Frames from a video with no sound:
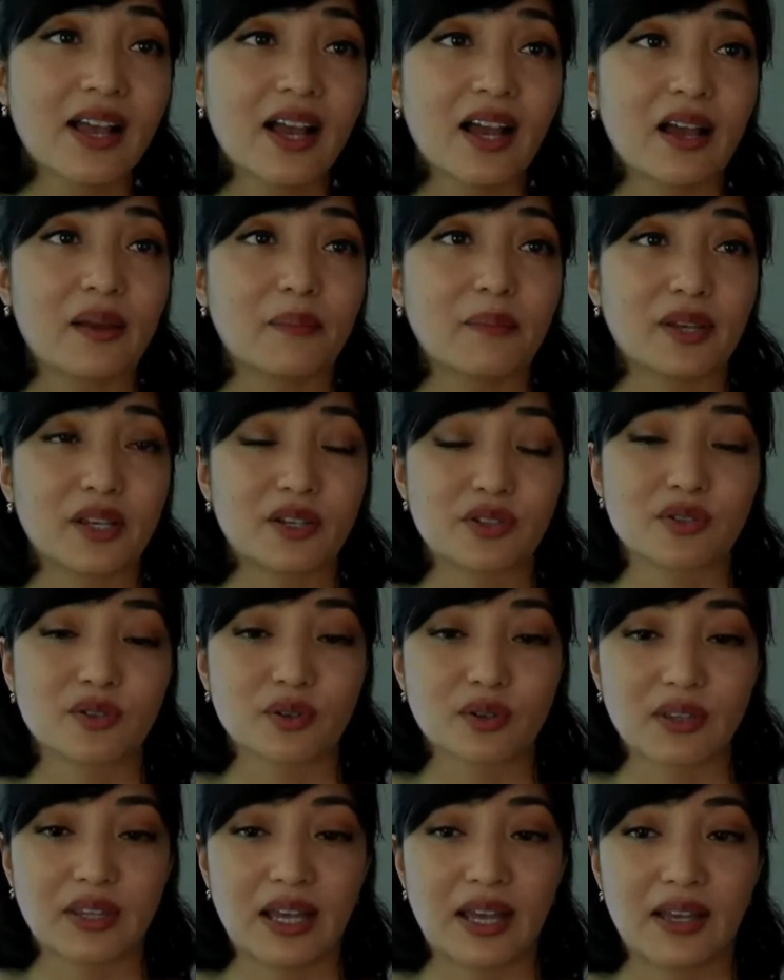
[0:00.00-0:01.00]
I make
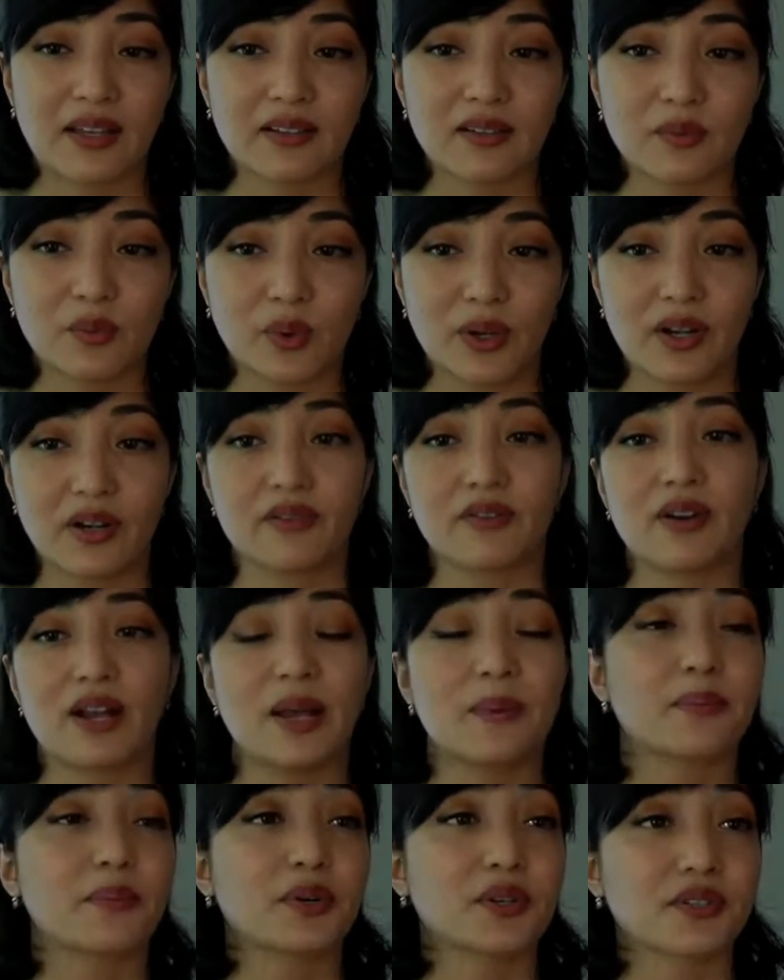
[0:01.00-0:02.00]
sure that whenever
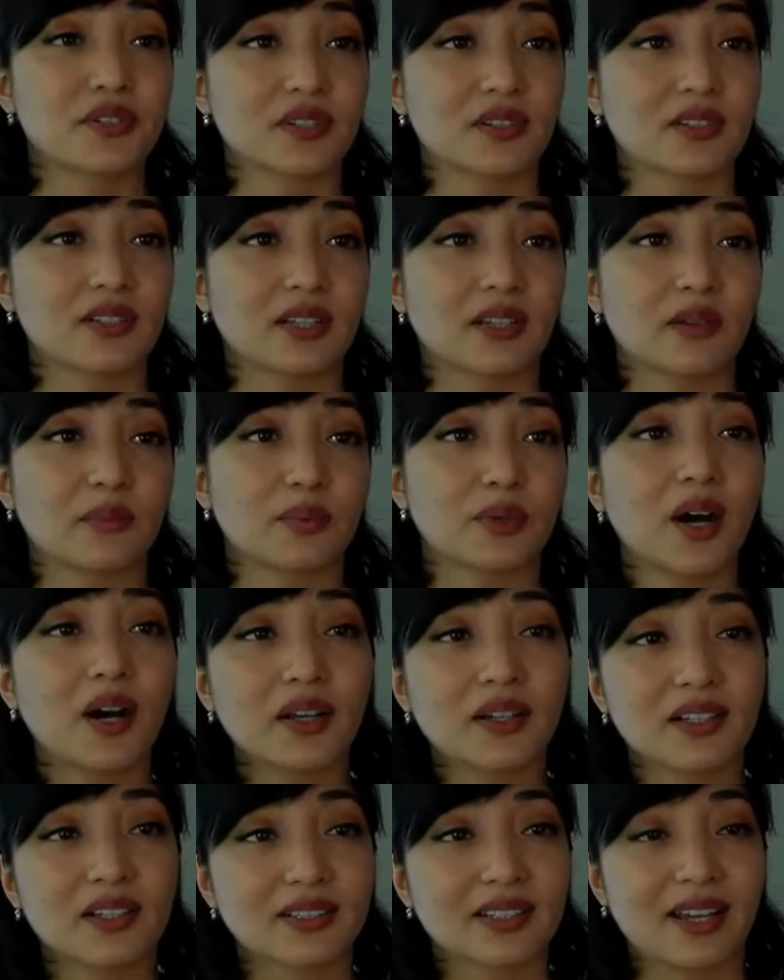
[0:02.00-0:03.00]
I'm purchasing
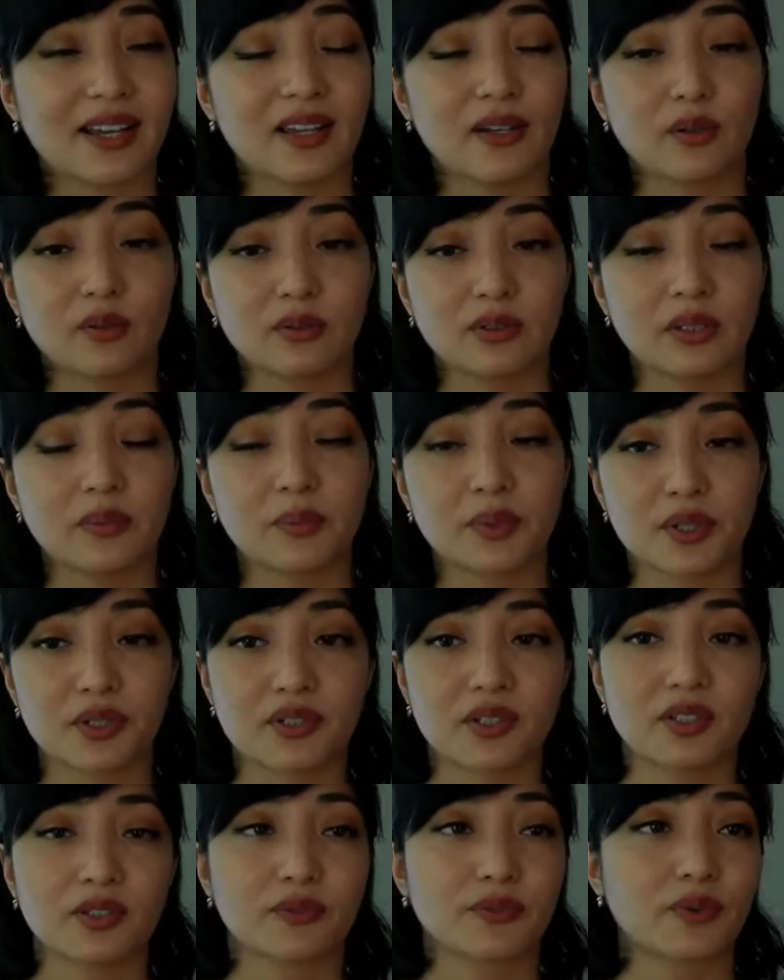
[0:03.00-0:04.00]
product, I only
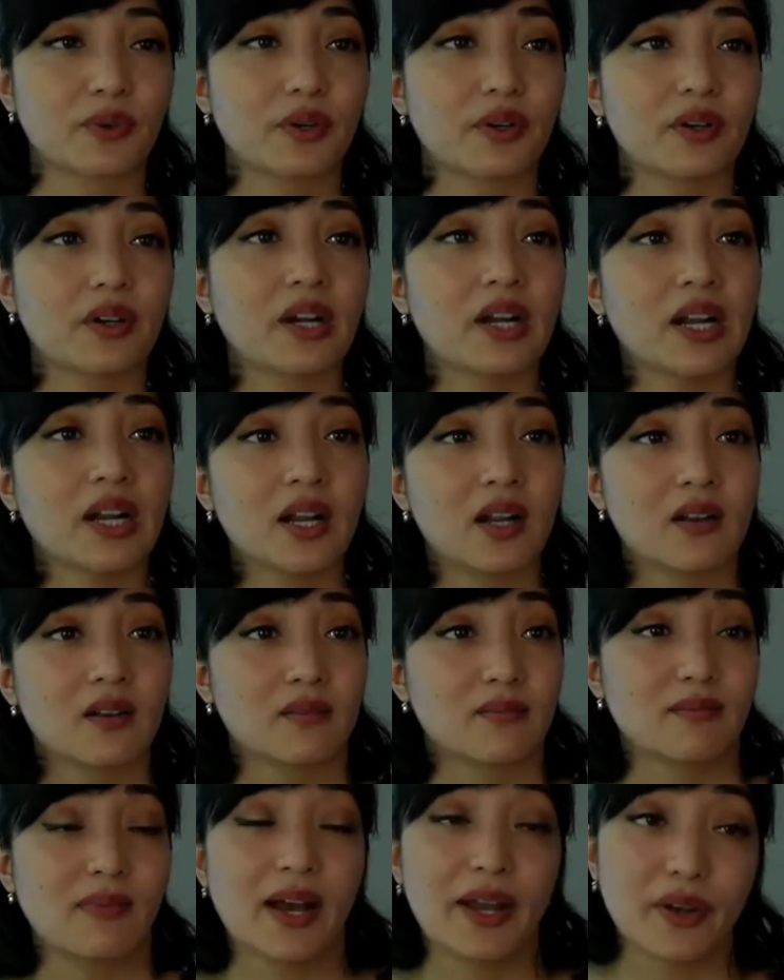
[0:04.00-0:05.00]
purchase for
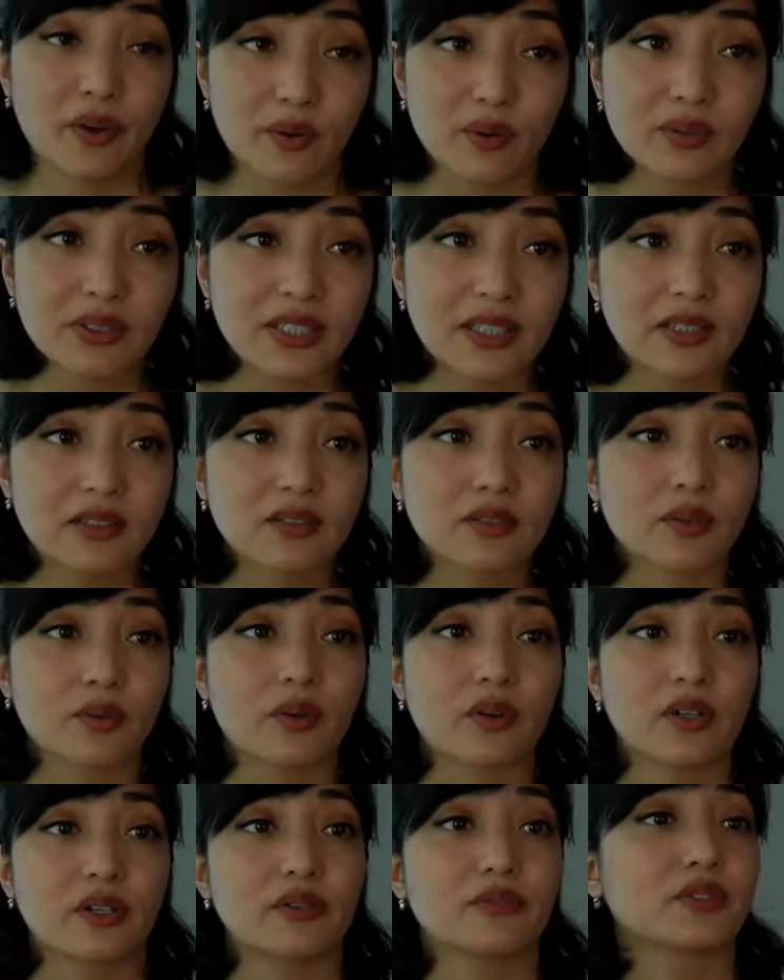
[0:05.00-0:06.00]
my own needs,
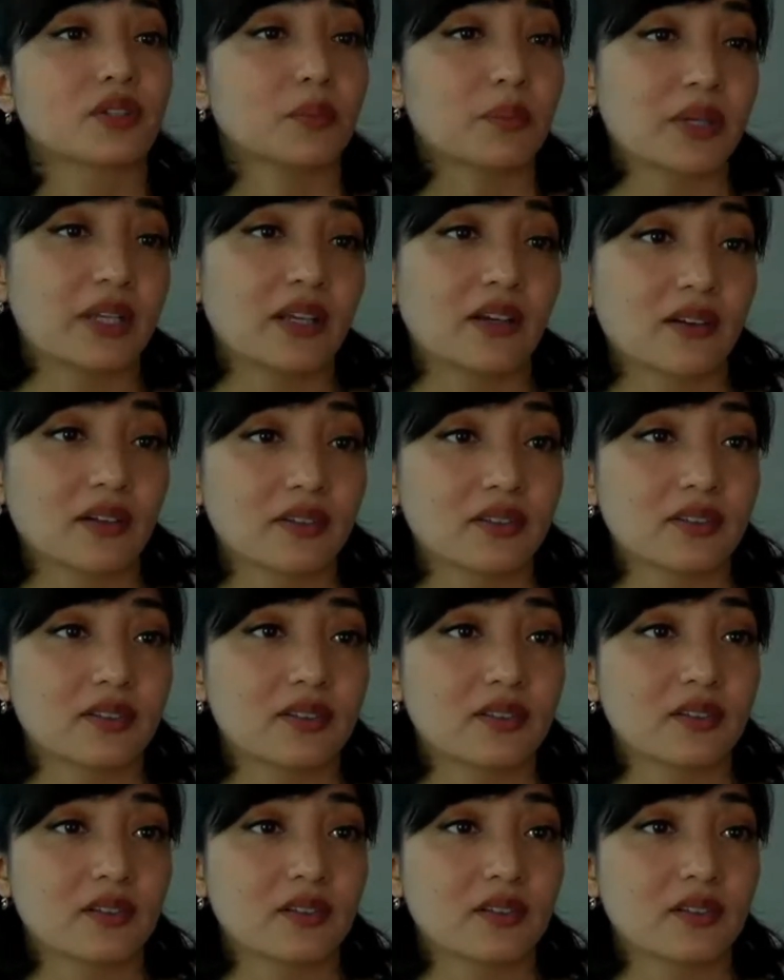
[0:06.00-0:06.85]
or if somebody else